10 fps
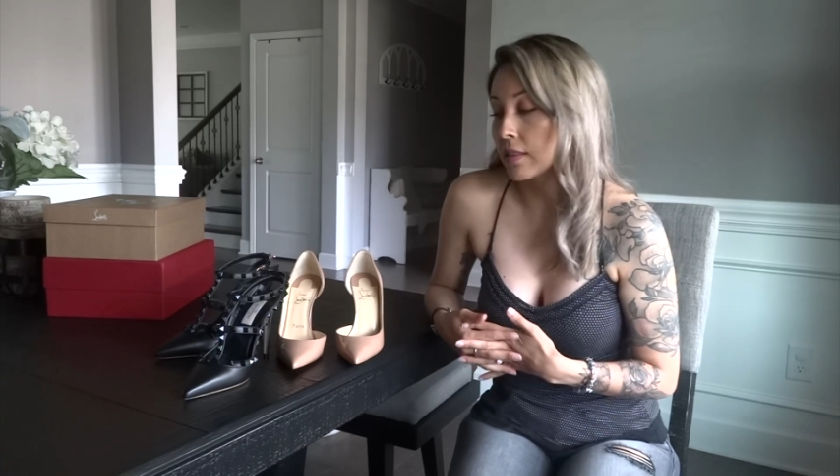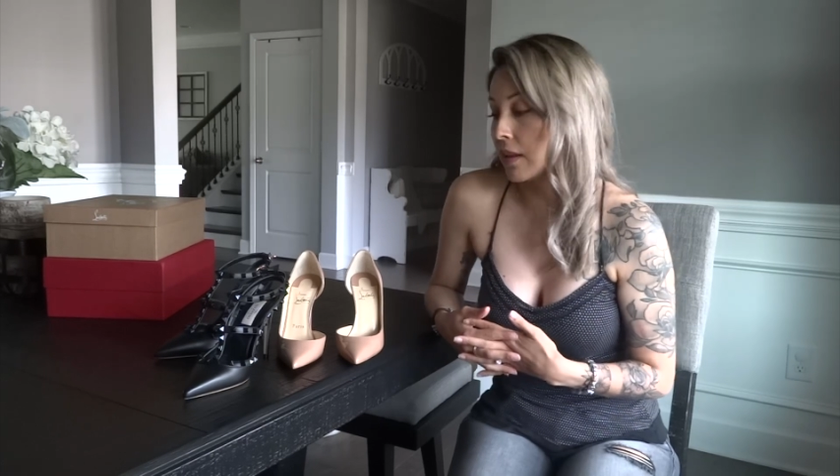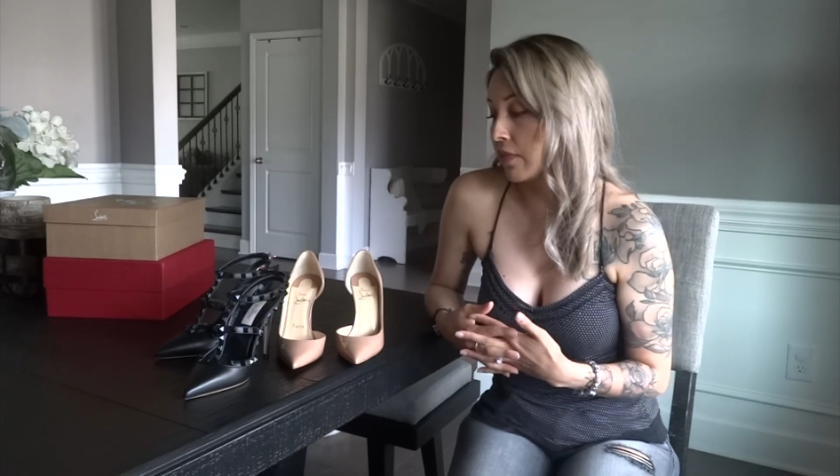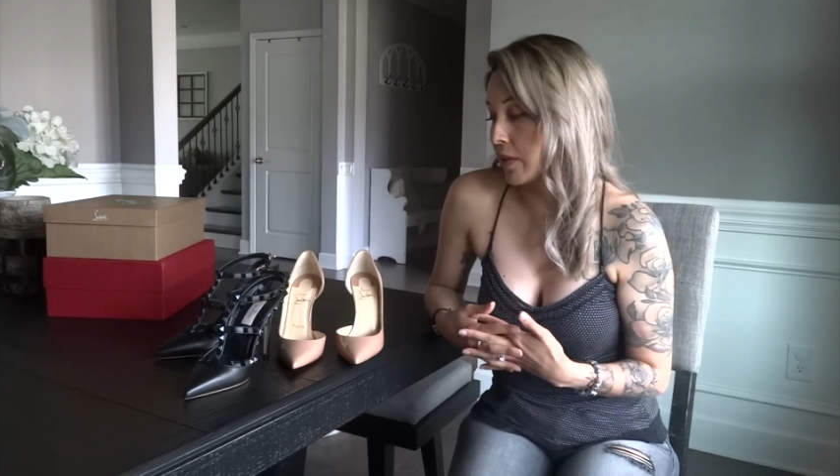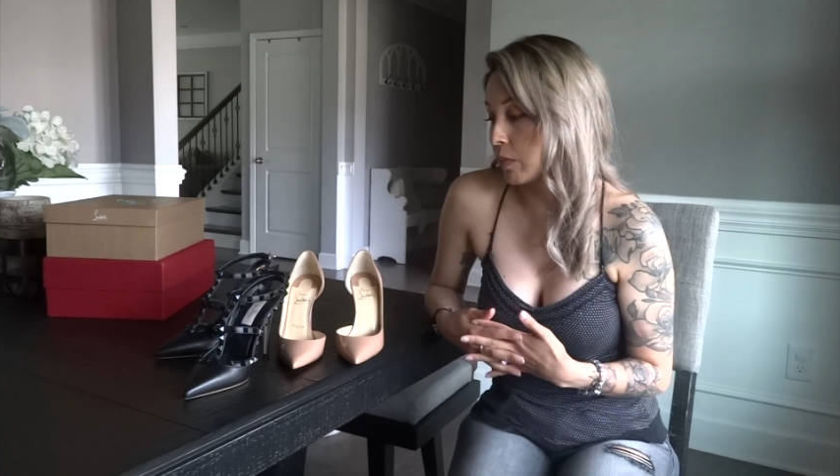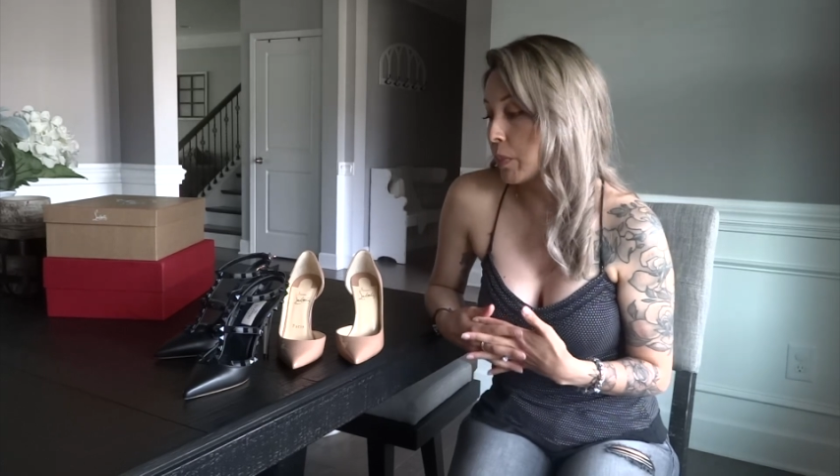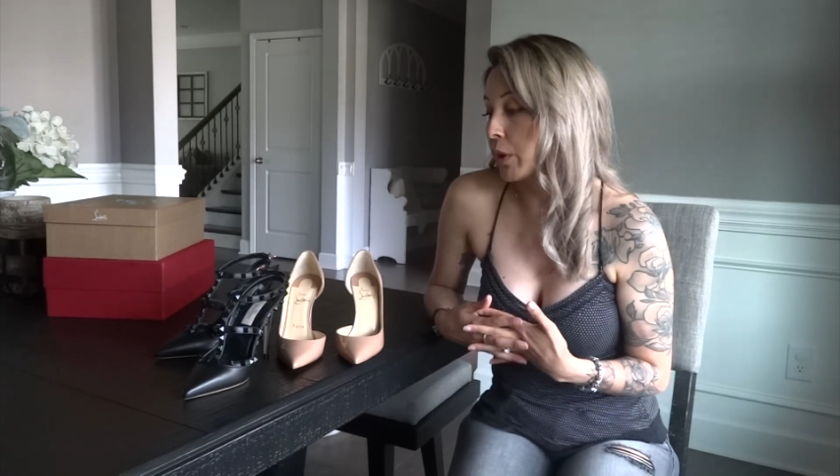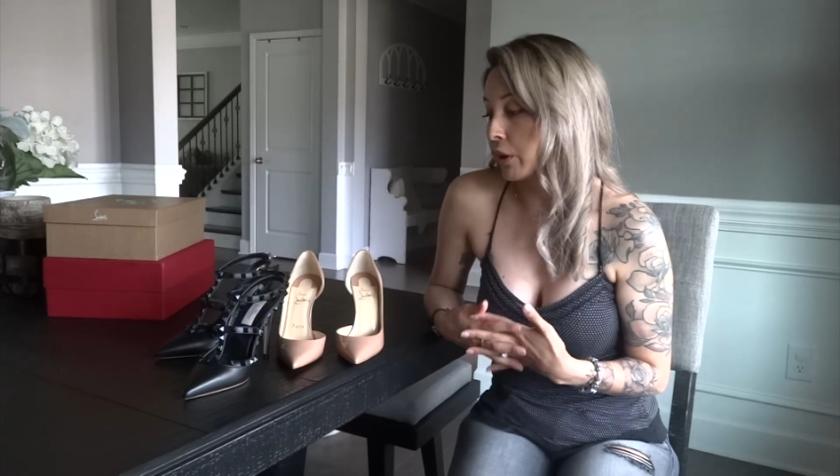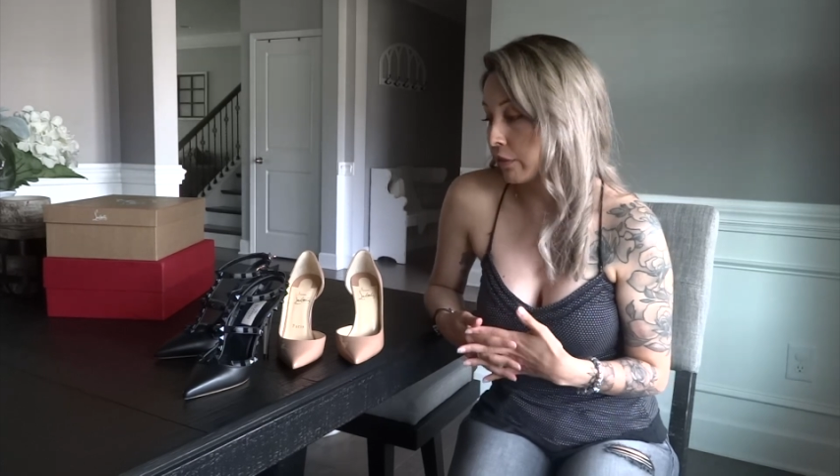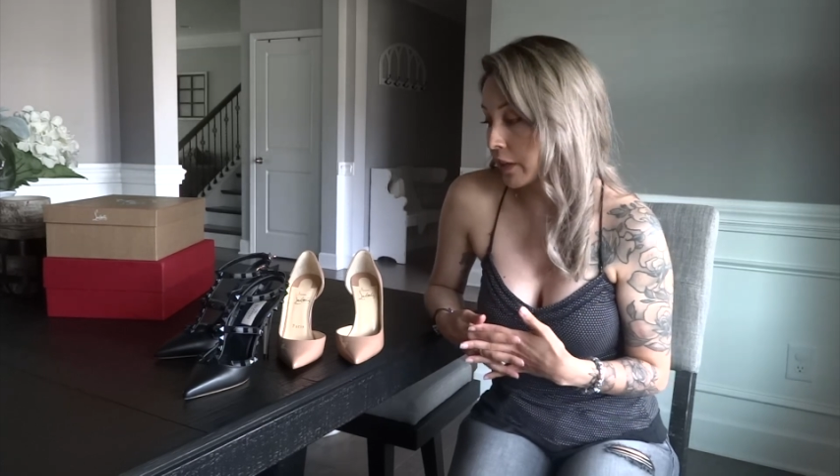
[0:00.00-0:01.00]
They fit me
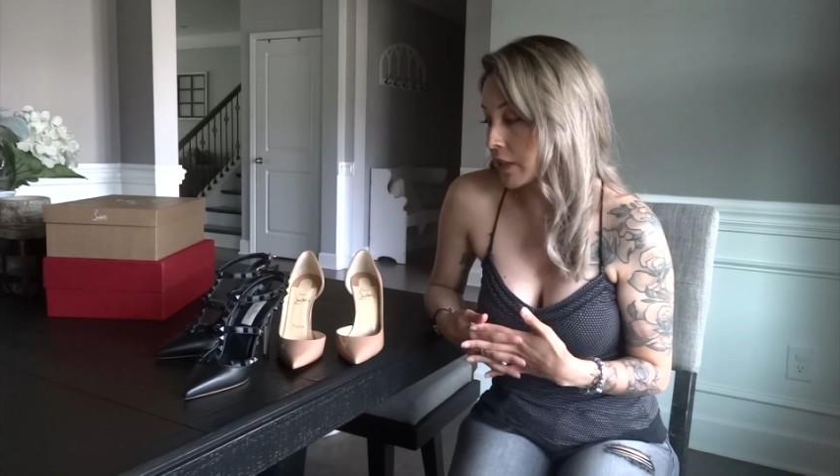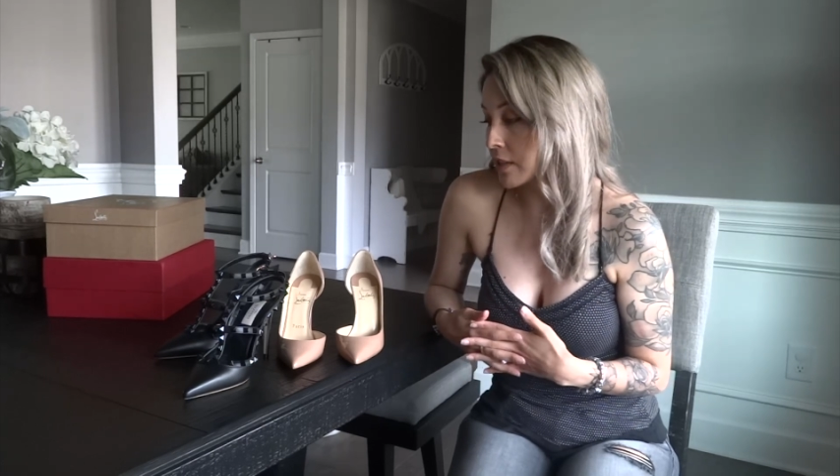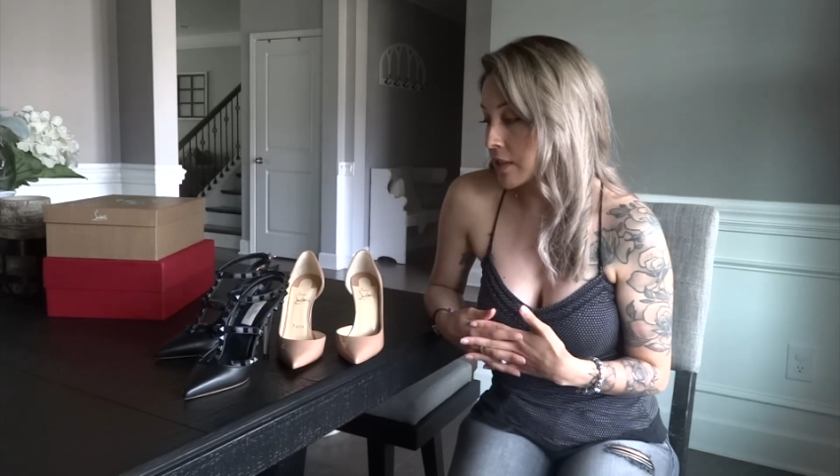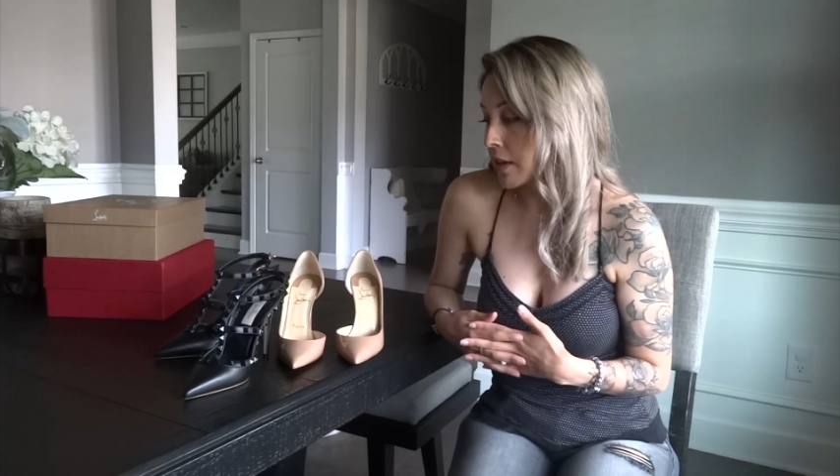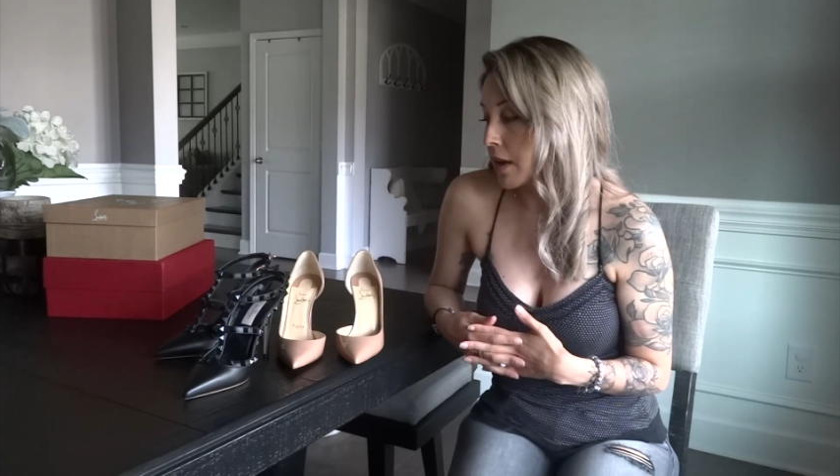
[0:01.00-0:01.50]
perfect.